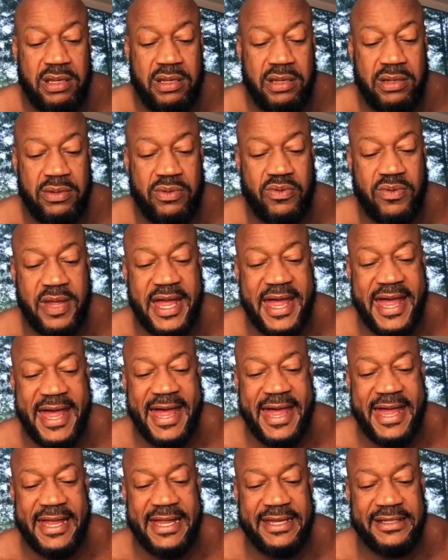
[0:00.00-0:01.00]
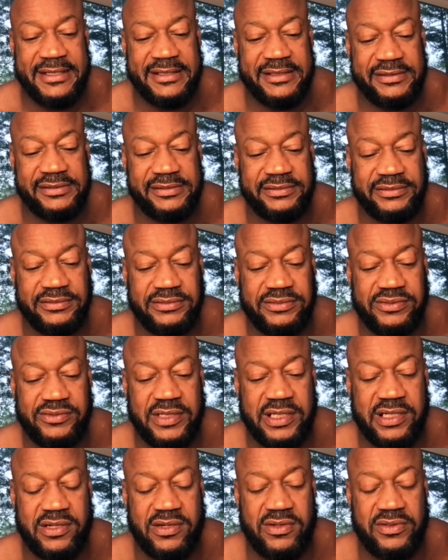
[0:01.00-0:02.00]
Why?
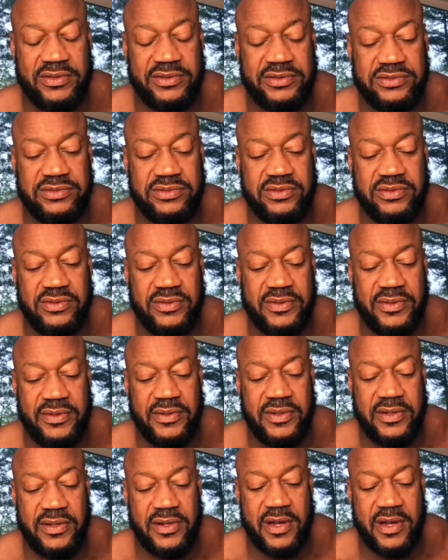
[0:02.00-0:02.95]
What goes through